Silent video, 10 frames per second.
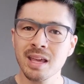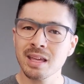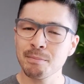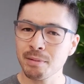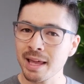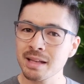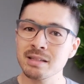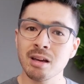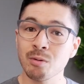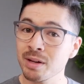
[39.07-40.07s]
he
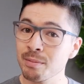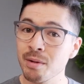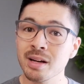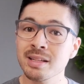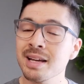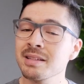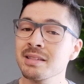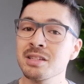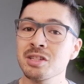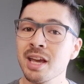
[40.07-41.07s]
plans on, when he monetizes
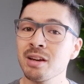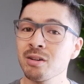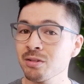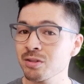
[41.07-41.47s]
his channel,